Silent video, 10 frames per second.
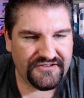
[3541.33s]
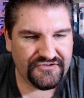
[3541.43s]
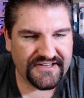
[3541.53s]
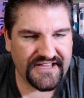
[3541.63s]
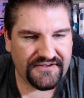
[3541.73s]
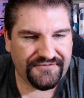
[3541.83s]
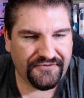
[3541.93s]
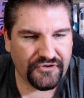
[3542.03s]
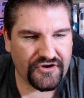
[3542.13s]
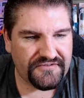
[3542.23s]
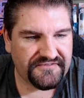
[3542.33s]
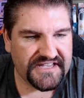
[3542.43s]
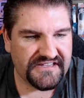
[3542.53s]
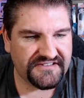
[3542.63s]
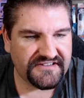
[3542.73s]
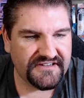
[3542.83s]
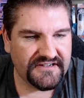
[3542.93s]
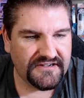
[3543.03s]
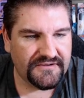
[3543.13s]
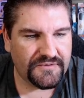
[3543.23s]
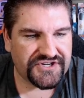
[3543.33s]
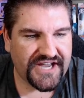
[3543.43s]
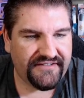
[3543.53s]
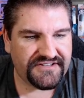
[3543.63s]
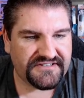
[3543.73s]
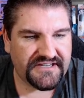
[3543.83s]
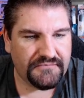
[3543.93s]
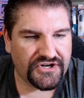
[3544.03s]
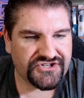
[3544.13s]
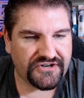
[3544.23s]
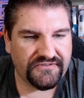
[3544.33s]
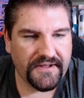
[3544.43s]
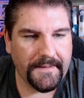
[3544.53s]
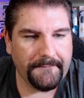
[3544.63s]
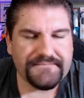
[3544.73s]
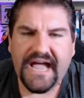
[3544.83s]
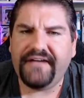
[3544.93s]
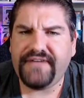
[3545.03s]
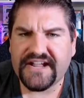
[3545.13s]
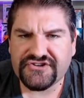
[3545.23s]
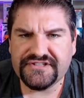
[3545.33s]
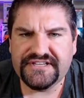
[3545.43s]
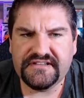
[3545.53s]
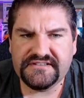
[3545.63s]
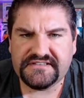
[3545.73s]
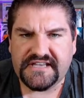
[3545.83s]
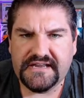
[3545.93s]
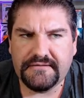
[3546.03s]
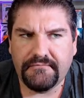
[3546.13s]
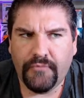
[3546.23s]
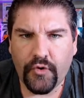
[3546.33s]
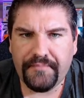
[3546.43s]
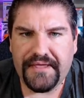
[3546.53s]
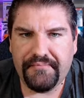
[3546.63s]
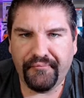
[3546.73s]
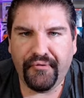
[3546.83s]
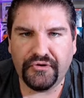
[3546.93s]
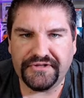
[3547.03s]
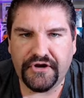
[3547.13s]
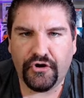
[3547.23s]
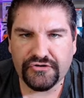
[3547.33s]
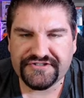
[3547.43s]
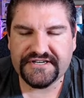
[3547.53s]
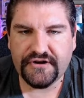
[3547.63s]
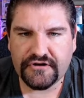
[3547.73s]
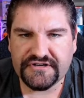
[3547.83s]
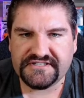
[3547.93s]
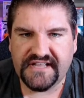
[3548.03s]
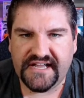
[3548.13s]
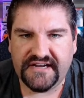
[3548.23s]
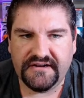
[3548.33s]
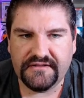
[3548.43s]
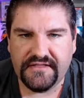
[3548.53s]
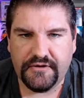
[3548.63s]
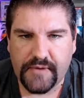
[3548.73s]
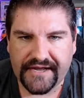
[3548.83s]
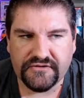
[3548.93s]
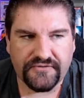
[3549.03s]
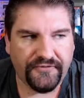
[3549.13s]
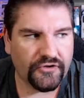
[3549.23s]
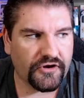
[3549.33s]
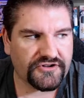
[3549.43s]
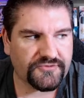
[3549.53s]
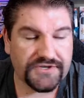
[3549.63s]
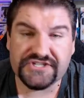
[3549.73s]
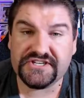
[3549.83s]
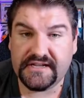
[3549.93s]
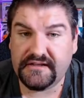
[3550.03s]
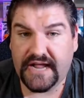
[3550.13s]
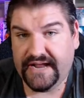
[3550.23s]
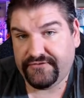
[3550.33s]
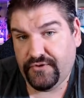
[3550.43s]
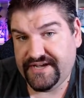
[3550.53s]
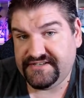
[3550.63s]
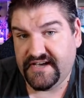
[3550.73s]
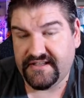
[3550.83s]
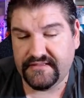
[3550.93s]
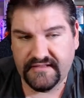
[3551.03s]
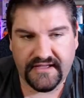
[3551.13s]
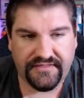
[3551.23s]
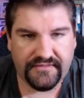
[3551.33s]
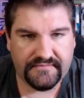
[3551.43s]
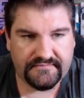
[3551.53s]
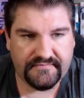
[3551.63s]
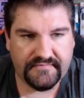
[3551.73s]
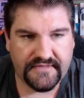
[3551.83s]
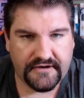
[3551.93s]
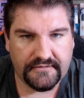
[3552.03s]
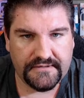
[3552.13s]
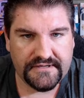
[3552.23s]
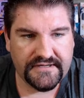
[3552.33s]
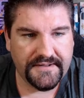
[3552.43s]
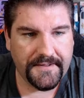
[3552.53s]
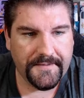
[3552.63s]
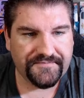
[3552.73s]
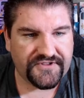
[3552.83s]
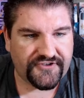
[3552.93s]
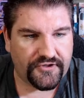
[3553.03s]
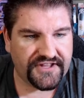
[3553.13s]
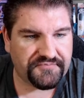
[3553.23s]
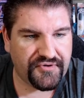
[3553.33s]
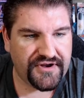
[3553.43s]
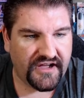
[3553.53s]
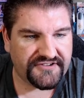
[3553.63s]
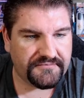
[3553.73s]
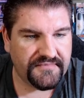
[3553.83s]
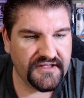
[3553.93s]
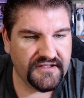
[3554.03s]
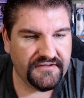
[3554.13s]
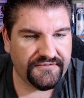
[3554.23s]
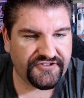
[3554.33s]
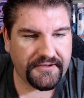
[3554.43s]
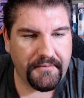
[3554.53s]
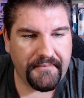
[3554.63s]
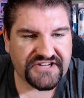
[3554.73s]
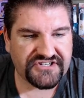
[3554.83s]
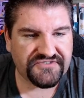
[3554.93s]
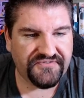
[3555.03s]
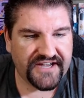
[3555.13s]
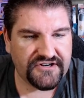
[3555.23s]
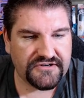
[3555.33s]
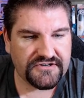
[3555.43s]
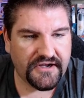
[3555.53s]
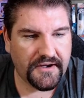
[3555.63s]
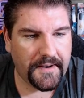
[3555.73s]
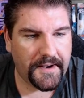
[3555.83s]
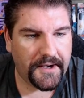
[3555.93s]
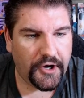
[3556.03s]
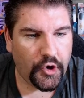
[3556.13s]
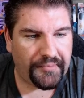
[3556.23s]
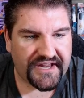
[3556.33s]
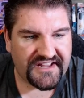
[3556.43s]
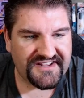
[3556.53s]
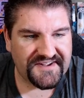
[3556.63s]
you did get full art Vs, which I haven't seen much of. I've actually seen more people pulling alternate arts than the regular full arts, which is kind of crazy. I, I you know, so that's pretty awesome. Feels like a matchless fighter uh, opening,